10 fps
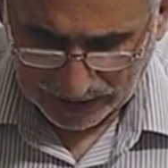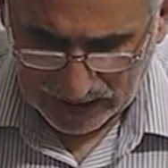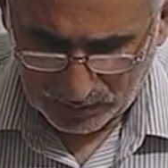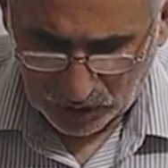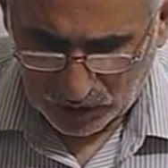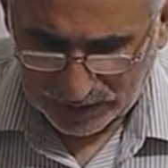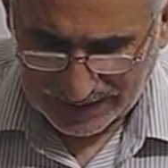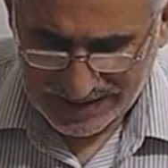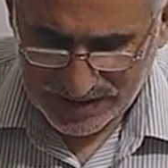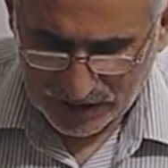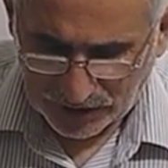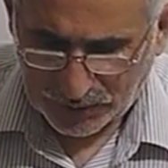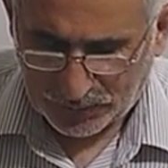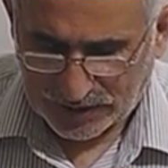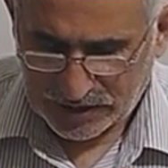pi bond is
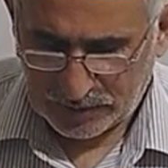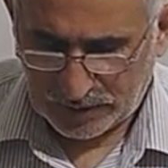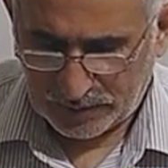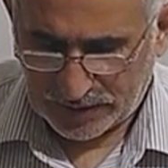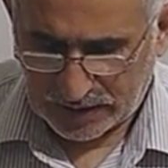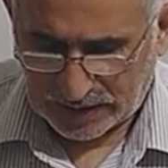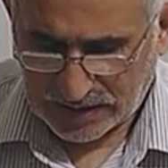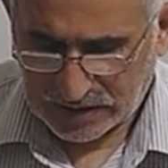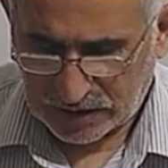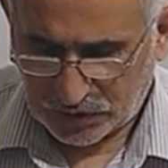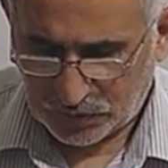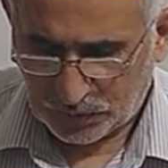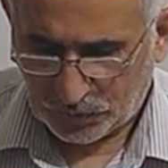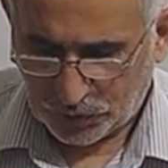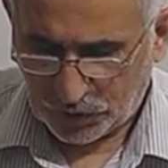not possible because it
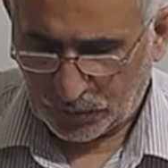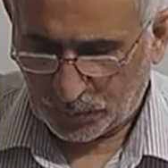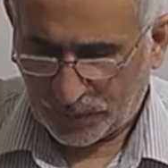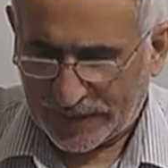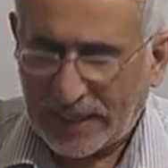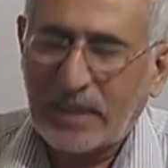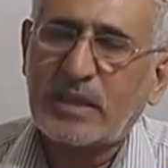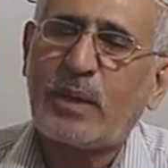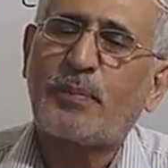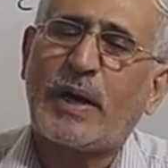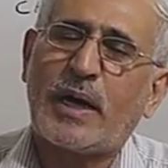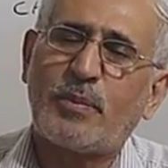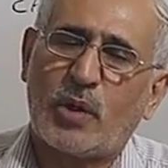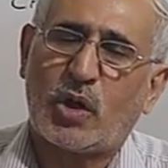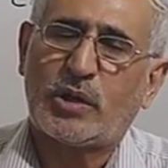would break the pi
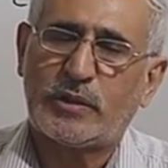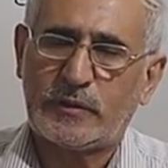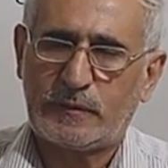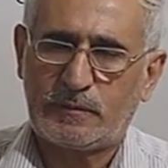bond.